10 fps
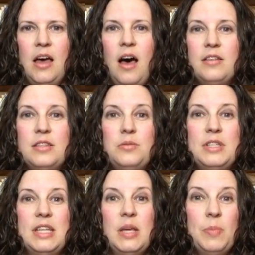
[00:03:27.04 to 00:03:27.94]
Also,
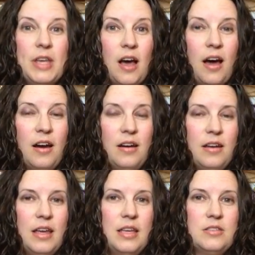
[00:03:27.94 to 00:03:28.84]
TPR
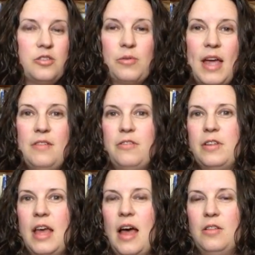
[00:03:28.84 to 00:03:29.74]
is great
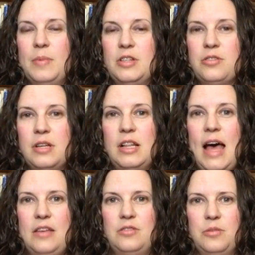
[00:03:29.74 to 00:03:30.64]
for the elementary
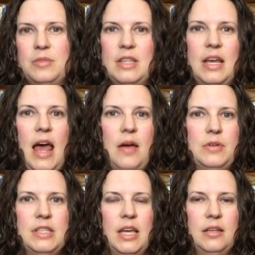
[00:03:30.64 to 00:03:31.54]
classrooms that I
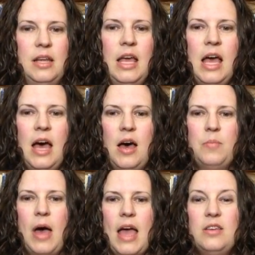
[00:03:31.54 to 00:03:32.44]
was in.
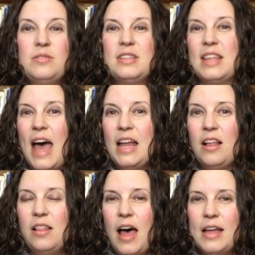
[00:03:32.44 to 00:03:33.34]
I used that
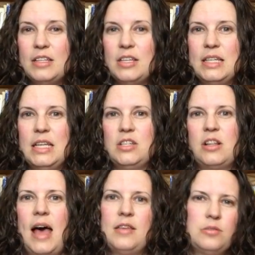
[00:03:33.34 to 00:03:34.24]
a lot to teach
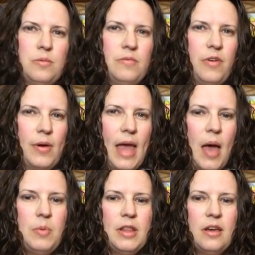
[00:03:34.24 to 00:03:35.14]
classroom
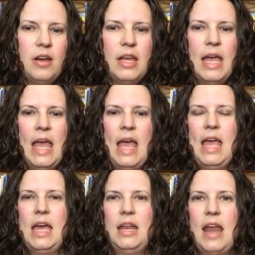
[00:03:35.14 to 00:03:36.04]
vocabulary
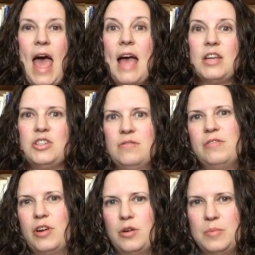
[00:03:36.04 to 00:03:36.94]
and action
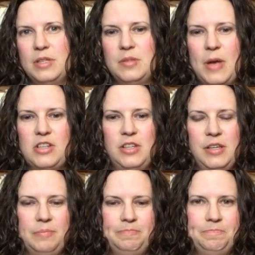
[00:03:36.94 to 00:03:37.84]
verbs especially.